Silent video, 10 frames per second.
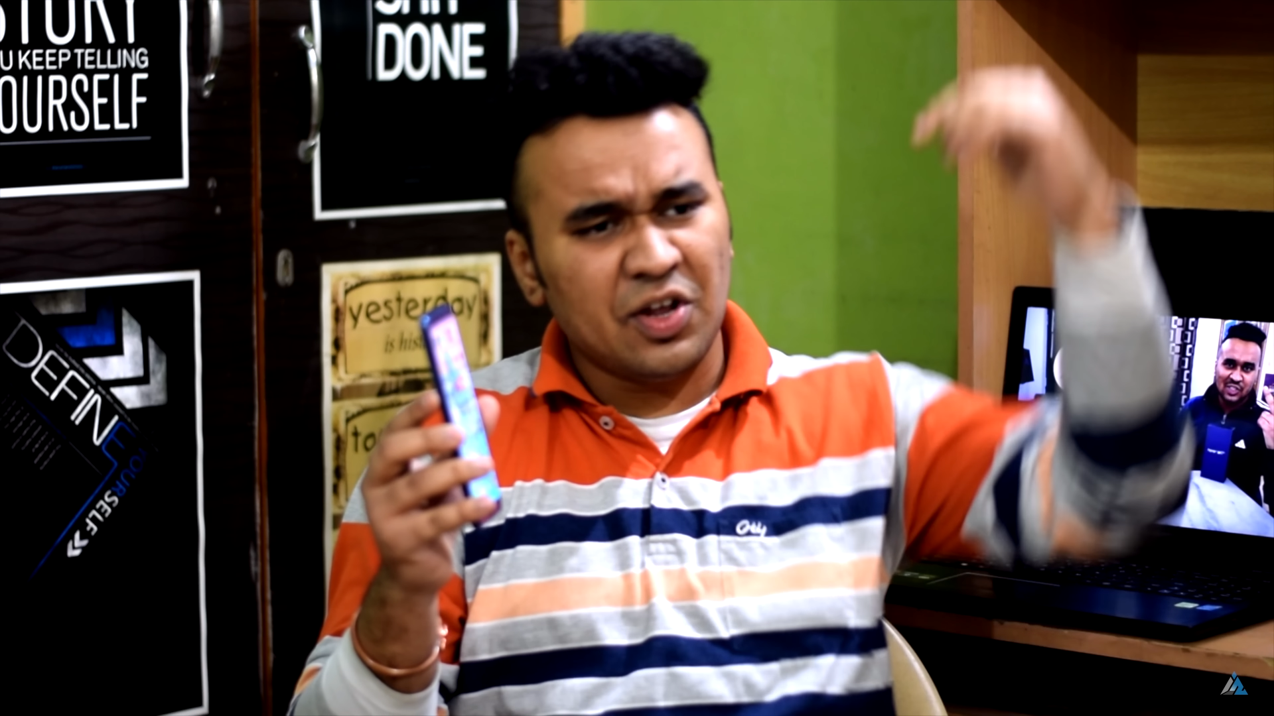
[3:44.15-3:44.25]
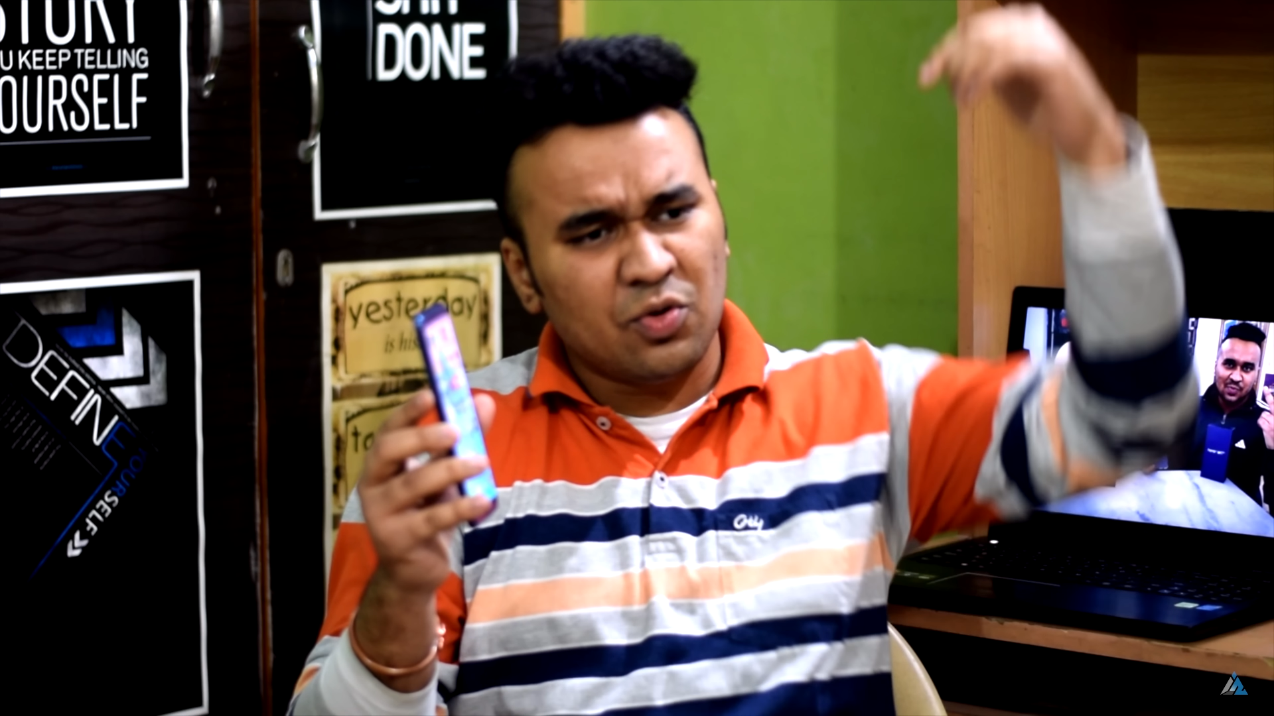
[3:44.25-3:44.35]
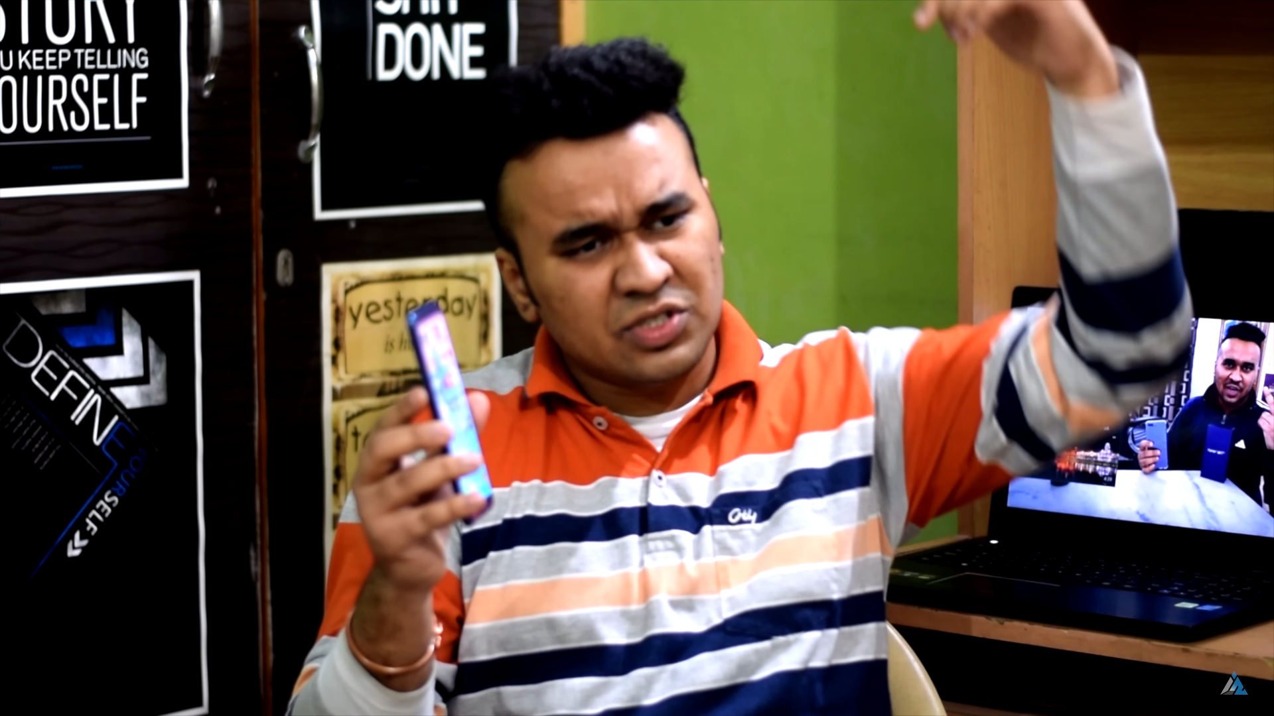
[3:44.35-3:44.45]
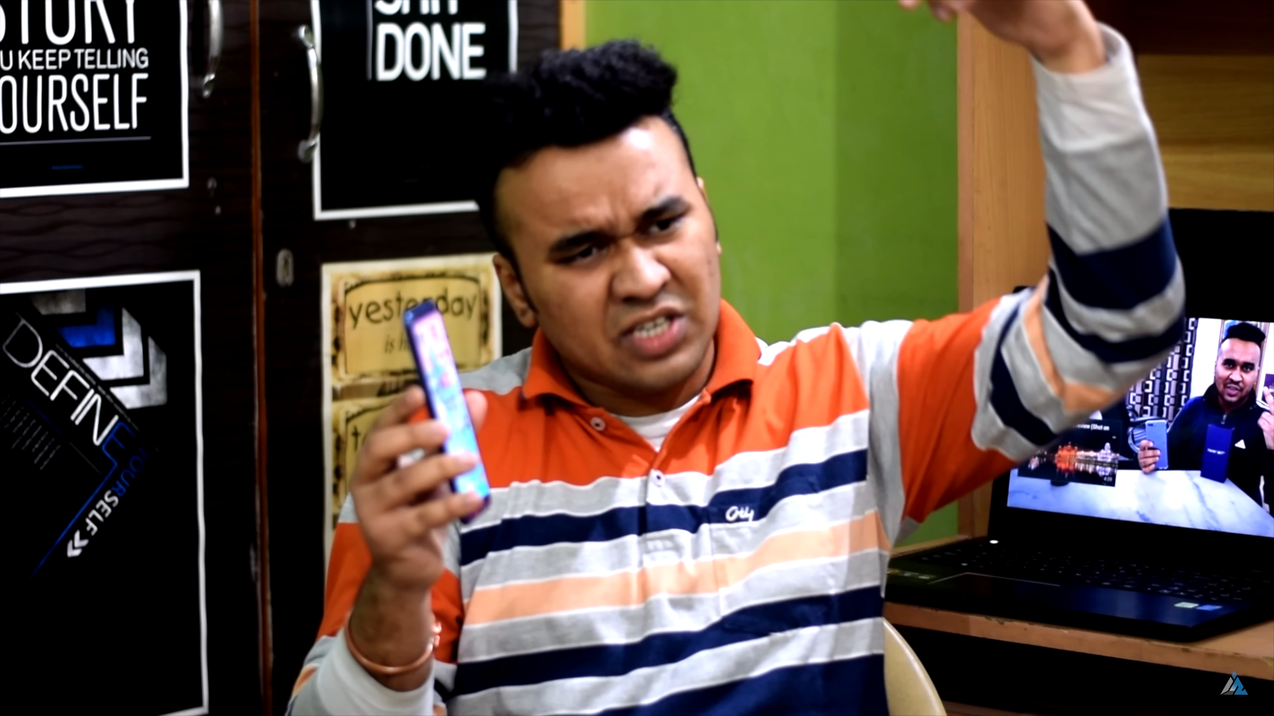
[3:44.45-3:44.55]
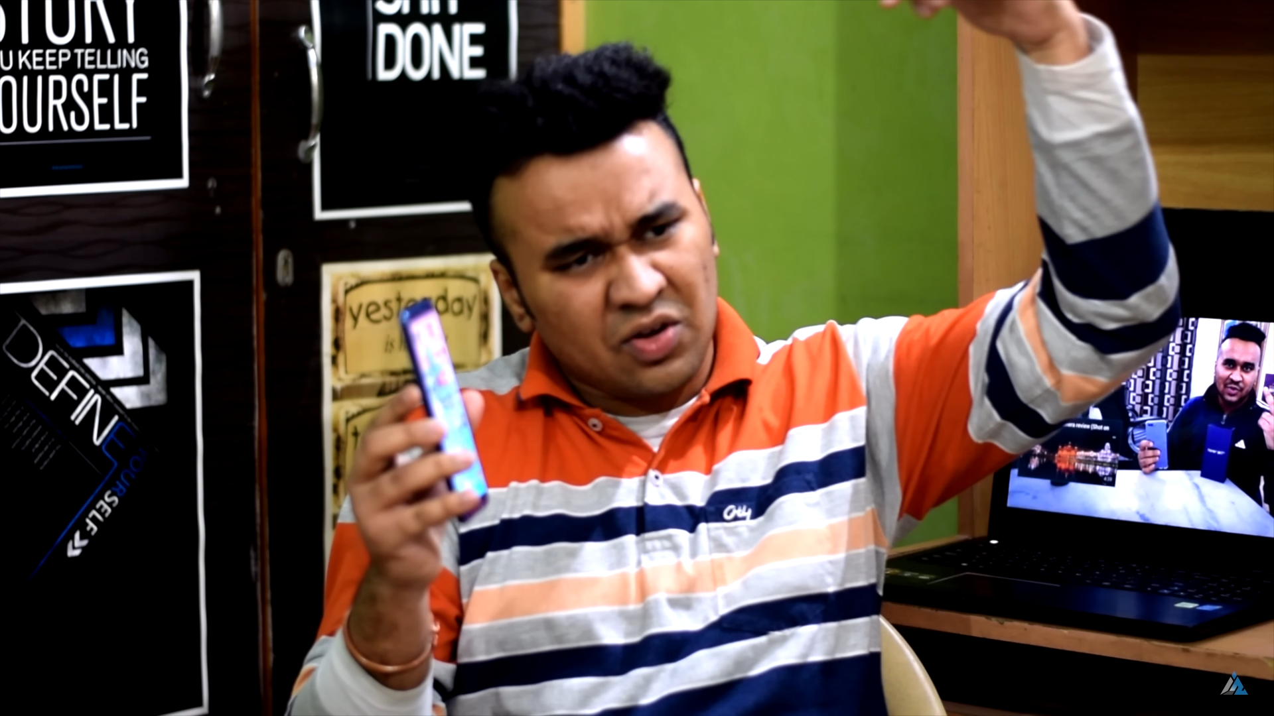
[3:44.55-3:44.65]

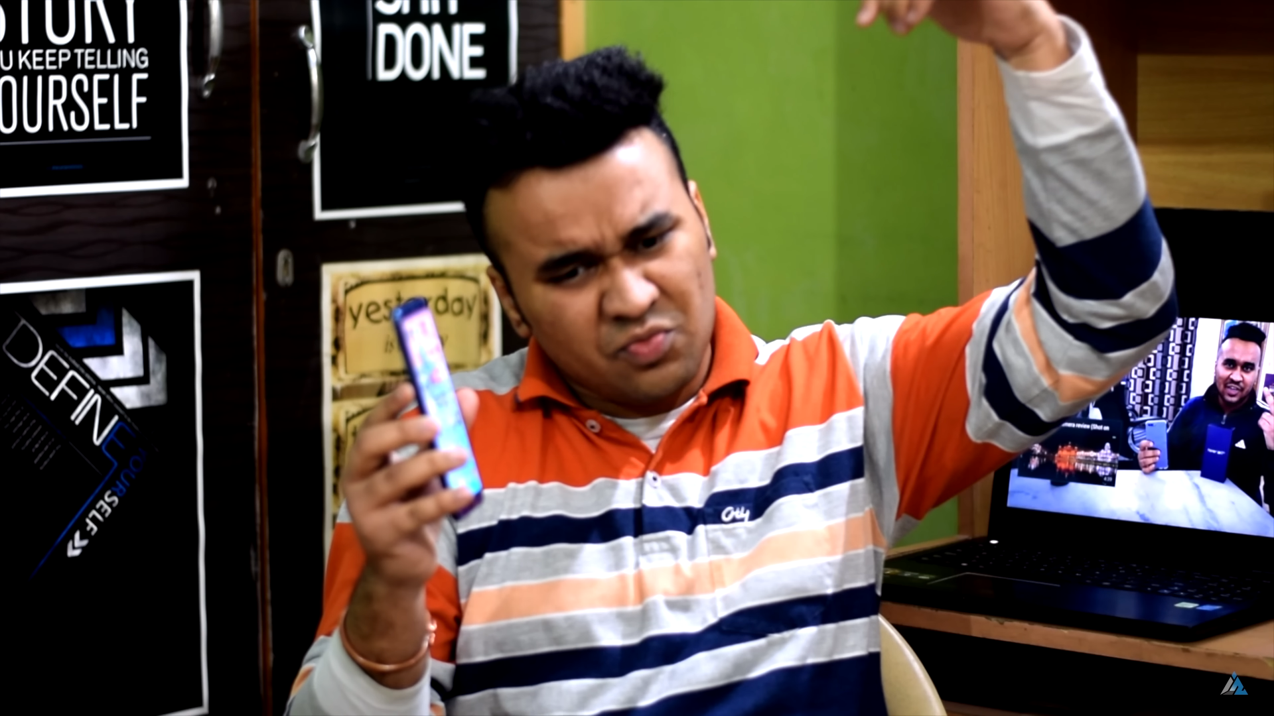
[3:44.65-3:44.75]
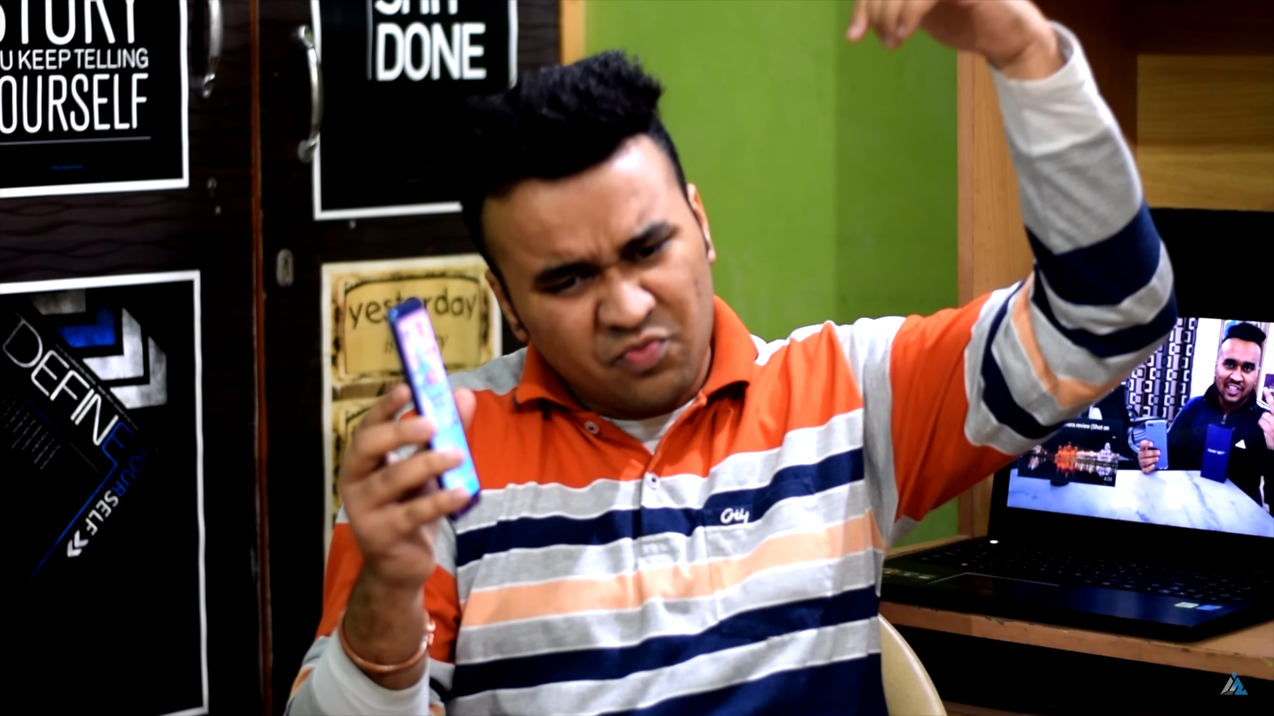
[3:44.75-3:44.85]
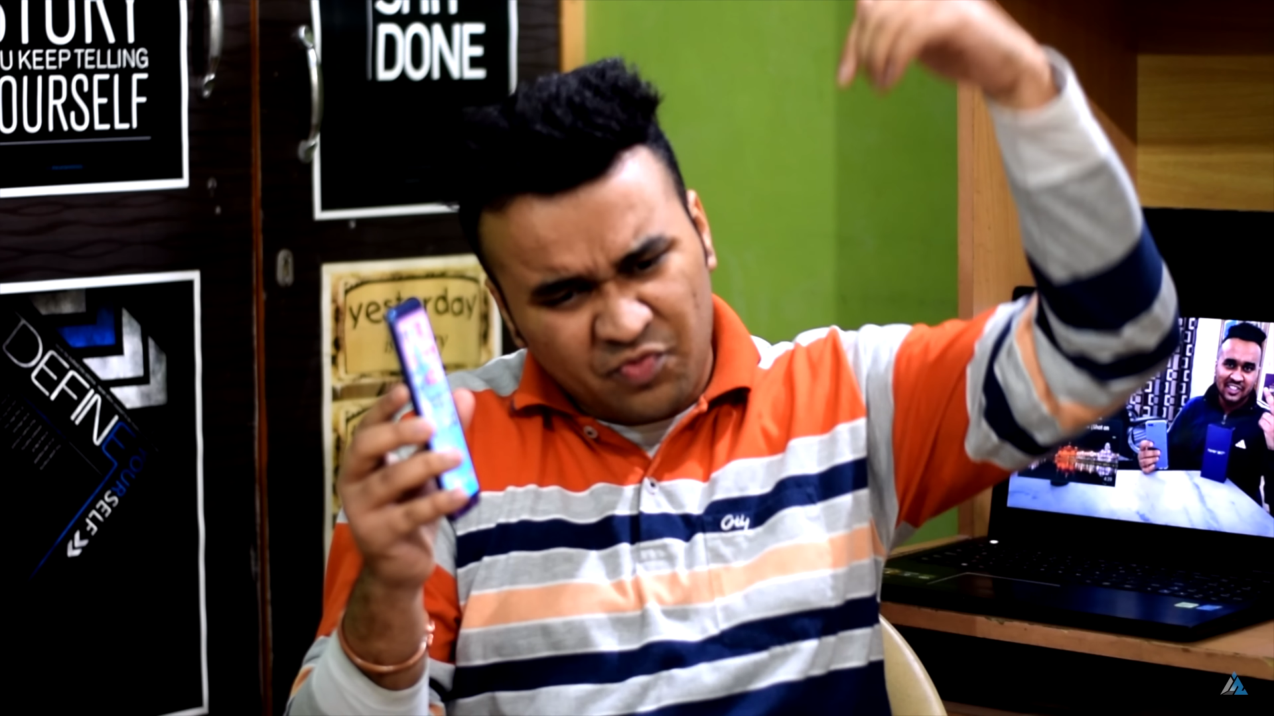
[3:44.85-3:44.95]
goes down